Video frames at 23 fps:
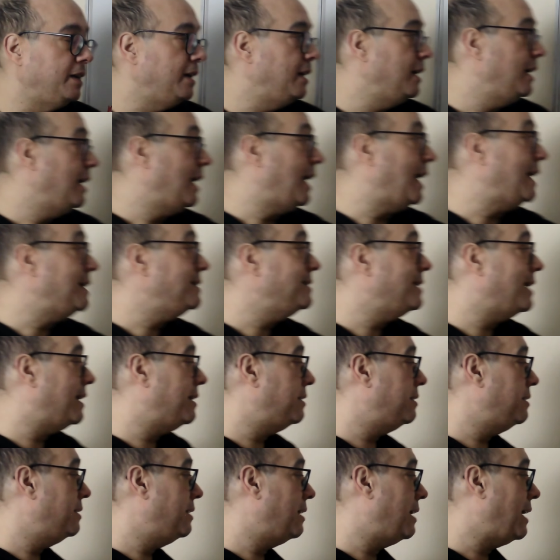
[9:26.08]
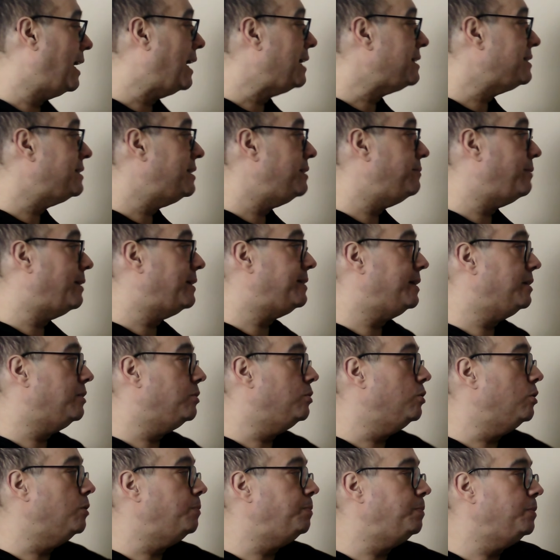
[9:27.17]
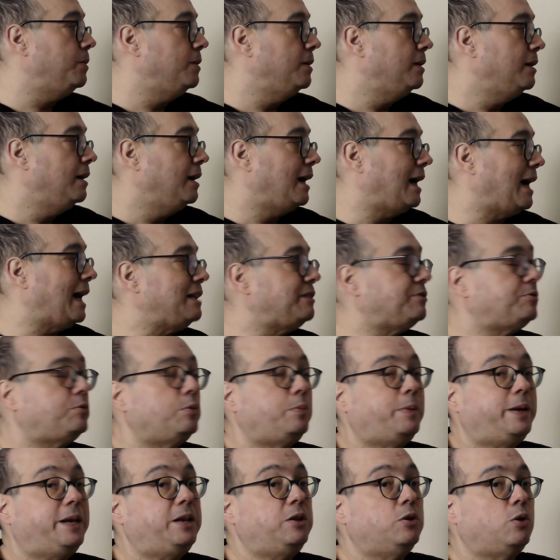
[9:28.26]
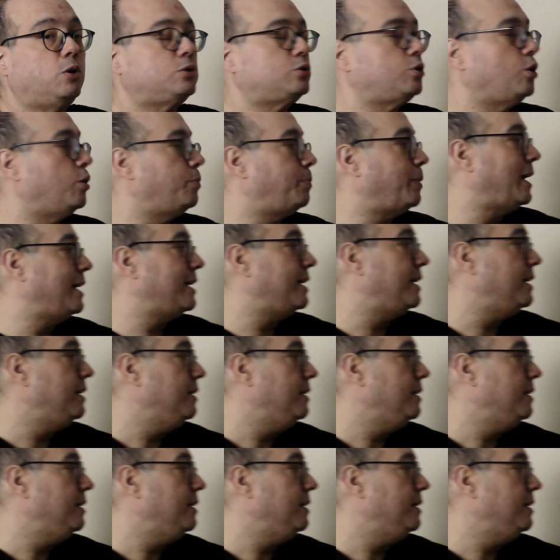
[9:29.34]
and the activating group has to be in orthopara